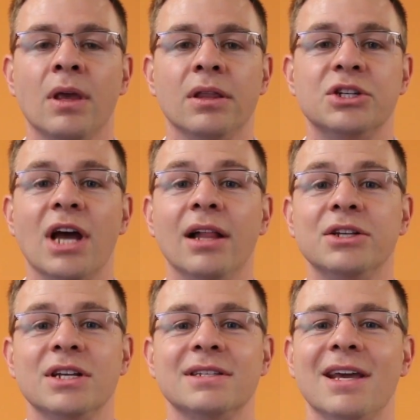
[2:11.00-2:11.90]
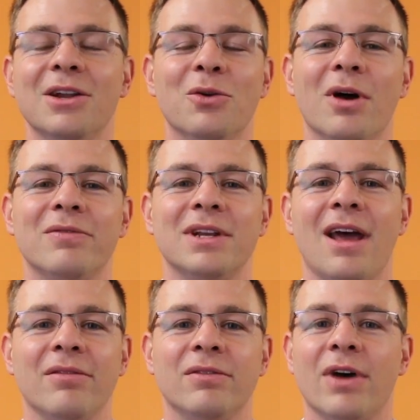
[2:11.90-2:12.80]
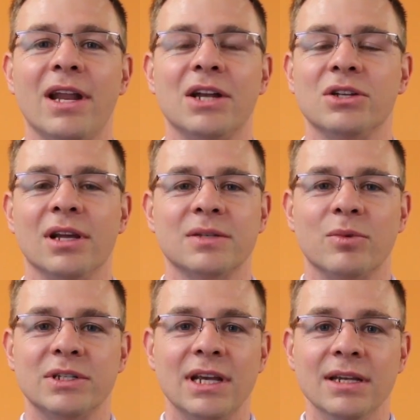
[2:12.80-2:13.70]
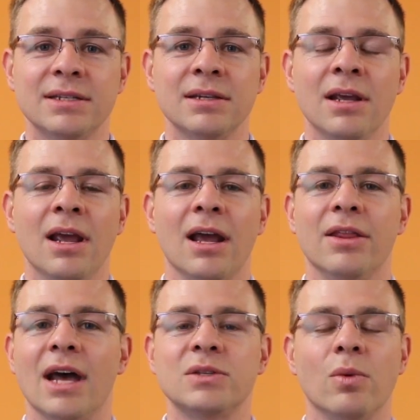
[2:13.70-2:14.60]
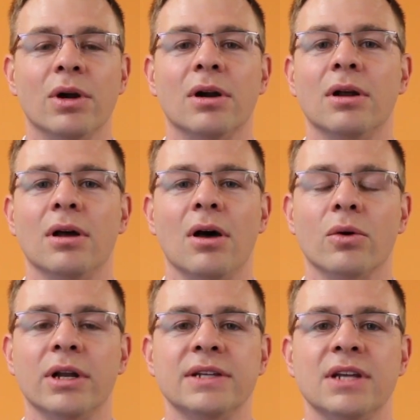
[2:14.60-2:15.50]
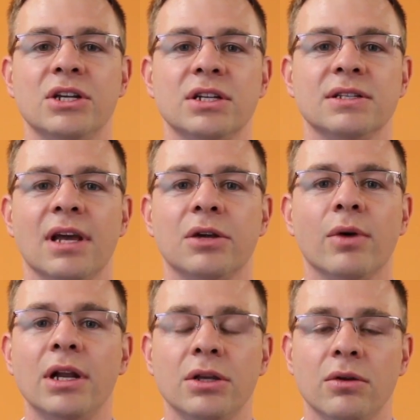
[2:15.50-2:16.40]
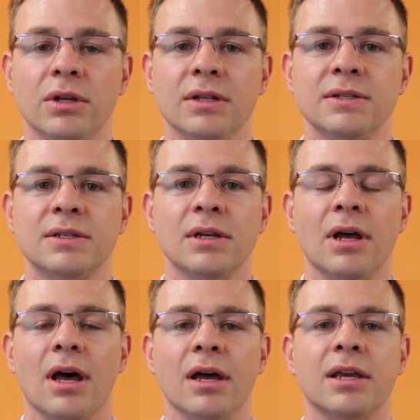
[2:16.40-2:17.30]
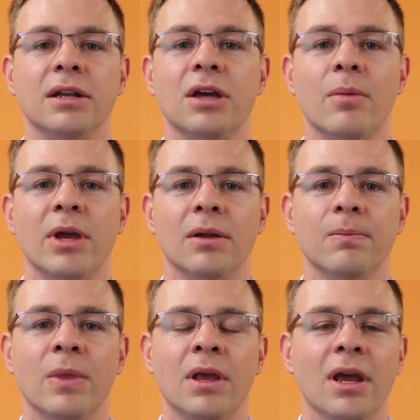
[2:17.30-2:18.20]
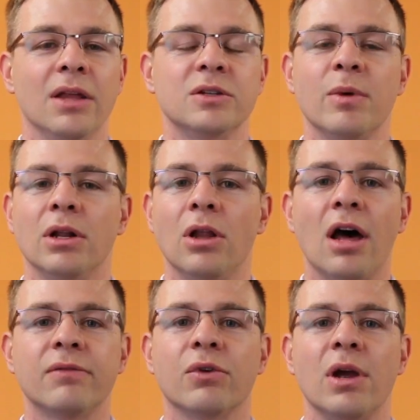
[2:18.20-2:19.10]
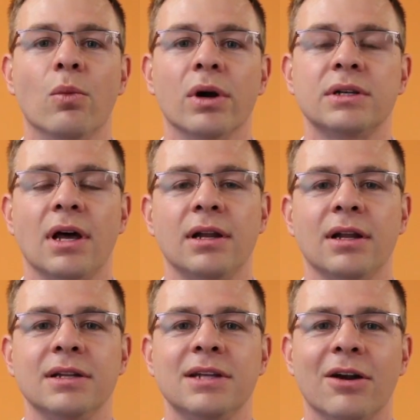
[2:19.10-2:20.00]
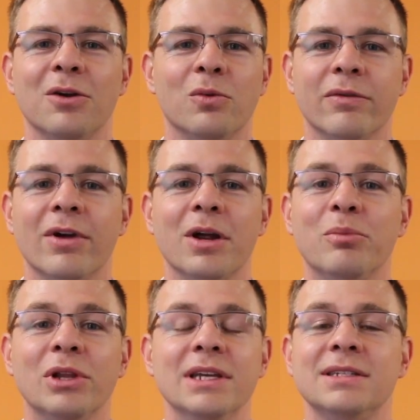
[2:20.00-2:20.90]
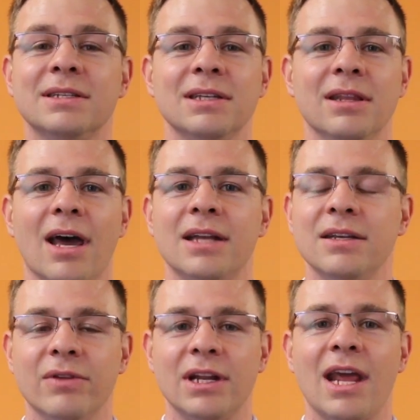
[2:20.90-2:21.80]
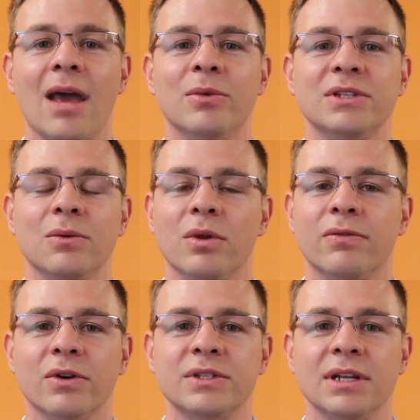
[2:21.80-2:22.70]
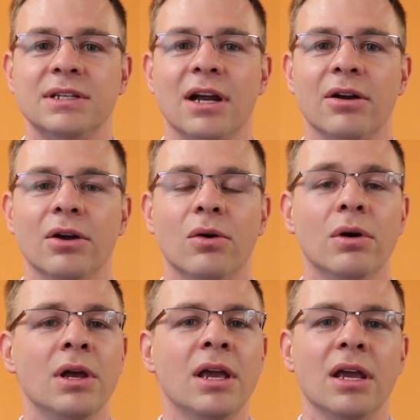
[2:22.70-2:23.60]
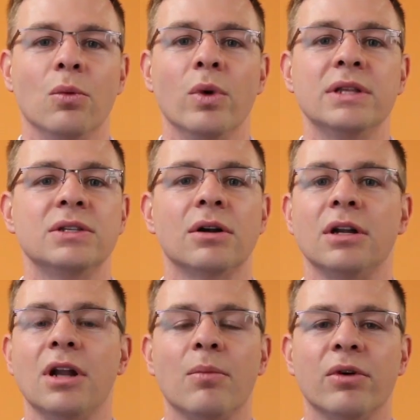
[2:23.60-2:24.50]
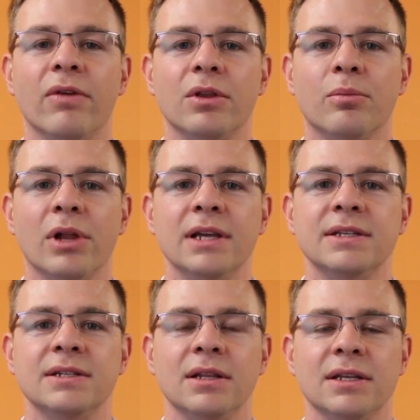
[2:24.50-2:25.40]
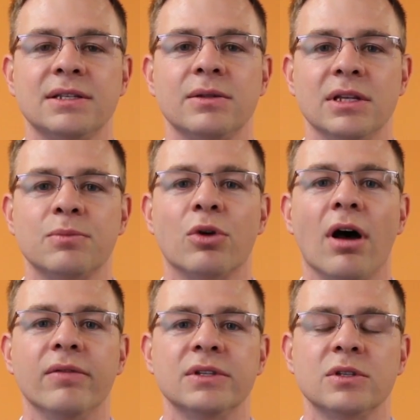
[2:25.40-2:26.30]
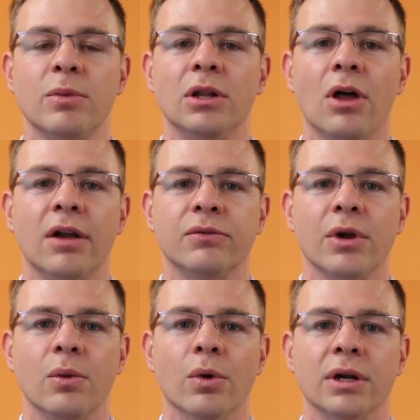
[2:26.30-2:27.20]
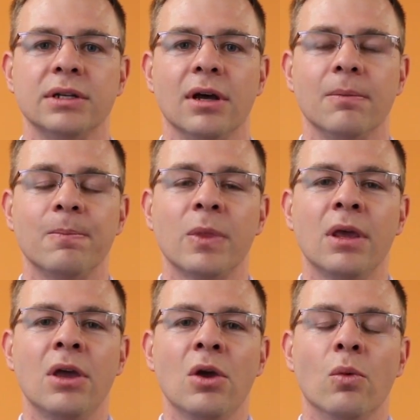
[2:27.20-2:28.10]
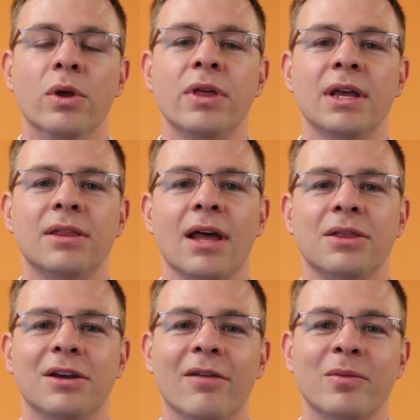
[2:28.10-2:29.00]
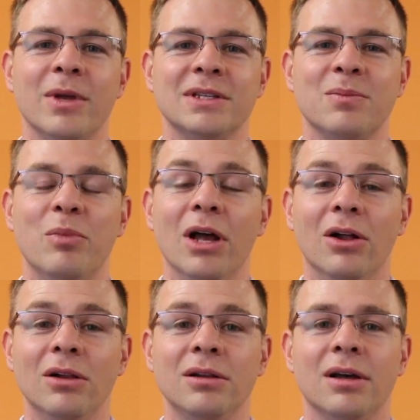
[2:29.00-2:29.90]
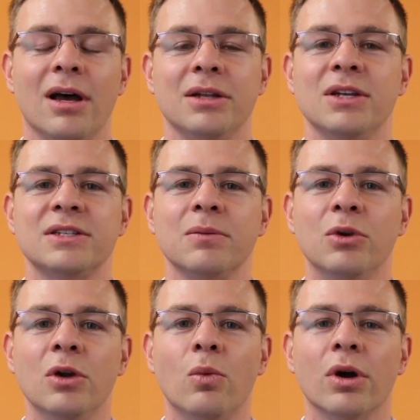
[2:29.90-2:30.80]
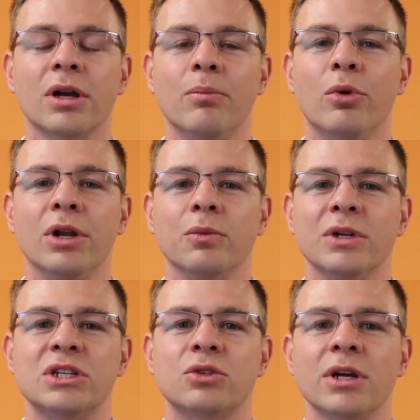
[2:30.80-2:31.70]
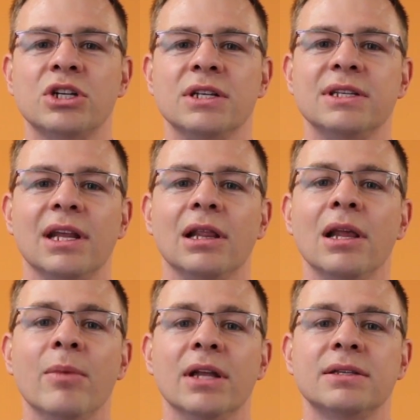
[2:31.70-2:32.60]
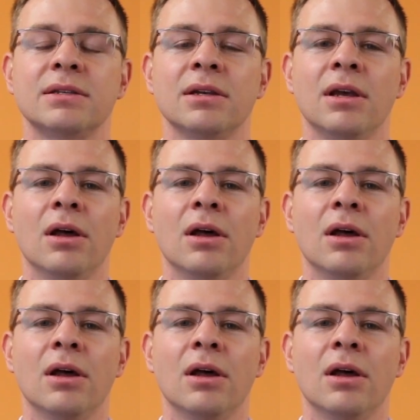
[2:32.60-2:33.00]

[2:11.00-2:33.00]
The challenge is they don't often have the financial expertise, and that's where organizations like credit unions can come in. And there's been a lot of great work done in Ontario, and we're very pleased to see that, even in Hamilton with First Ontario, in Windsor, and a number of other places in this province. There's been a lot of great work done. We think that the government's bill does some good work on putting restrictions and limits